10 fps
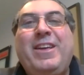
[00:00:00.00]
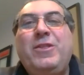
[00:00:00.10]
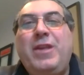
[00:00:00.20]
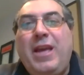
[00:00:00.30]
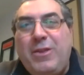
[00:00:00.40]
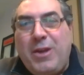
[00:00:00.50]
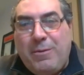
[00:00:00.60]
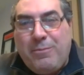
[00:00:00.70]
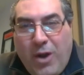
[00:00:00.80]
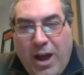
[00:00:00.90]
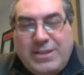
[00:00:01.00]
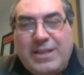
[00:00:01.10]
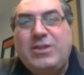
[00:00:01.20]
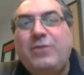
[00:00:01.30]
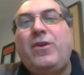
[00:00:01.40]
The
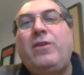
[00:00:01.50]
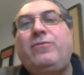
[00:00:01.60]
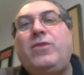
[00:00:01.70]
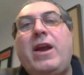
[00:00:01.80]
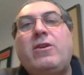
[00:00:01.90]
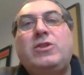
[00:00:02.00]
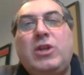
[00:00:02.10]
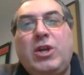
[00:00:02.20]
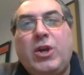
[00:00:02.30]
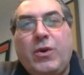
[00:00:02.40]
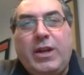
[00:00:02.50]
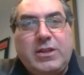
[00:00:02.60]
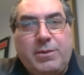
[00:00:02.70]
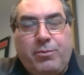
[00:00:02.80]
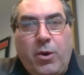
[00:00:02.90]
process of layered security
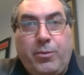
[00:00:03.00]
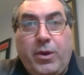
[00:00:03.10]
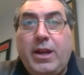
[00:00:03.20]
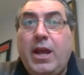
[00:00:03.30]
is appropriate.